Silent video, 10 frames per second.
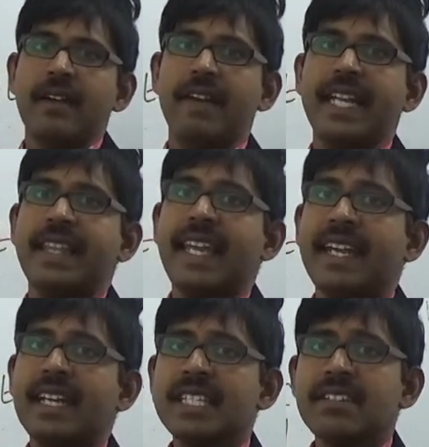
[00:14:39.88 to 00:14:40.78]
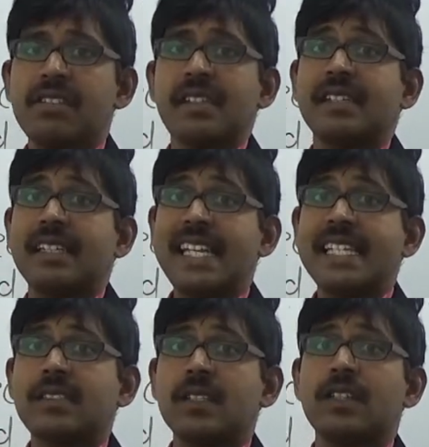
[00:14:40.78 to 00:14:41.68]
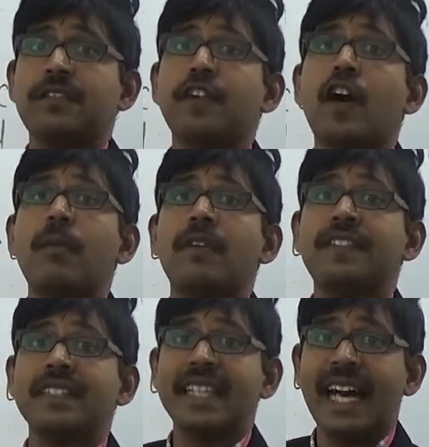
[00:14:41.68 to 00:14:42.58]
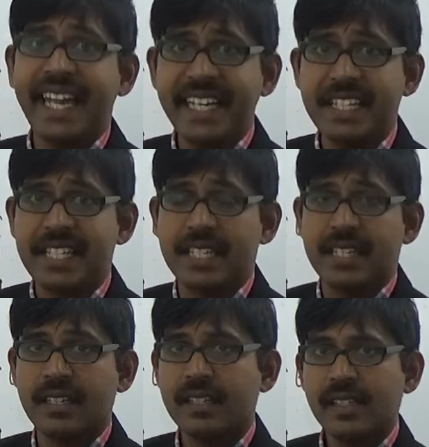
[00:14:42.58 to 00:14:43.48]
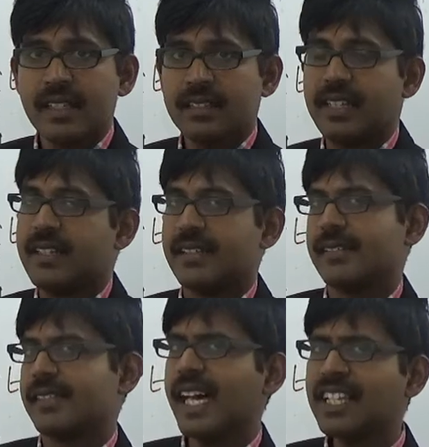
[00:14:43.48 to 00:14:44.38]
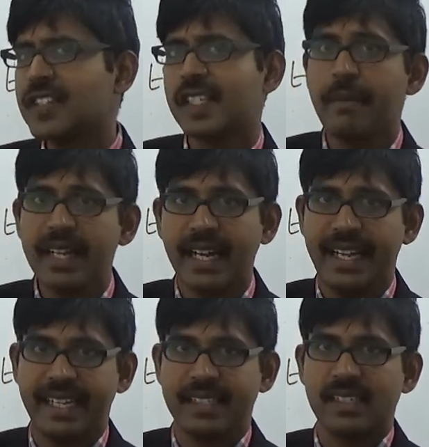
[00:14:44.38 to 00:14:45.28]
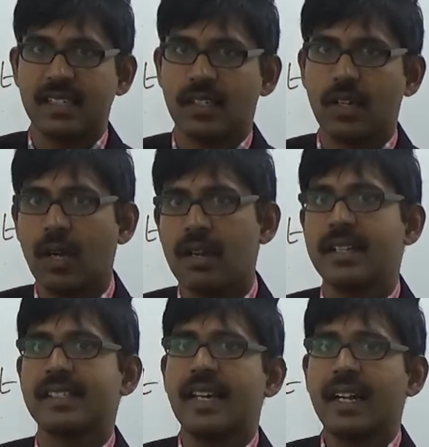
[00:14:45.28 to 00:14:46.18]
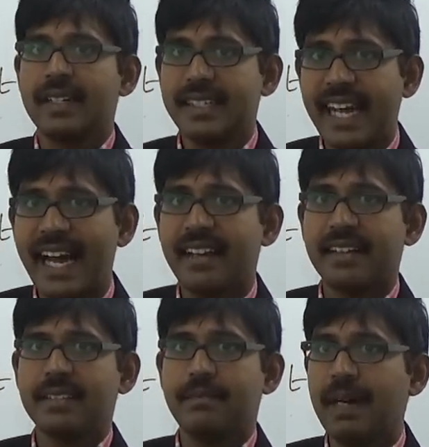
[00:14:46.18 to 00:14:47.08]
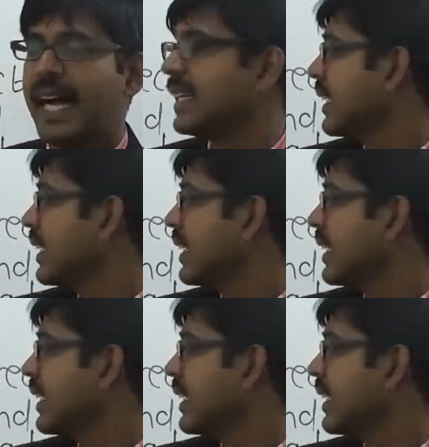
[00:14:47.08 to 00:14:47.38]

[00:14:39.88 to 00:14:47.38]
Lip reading: when the energy is released in the form of a light, then such semiconductors are called as direct band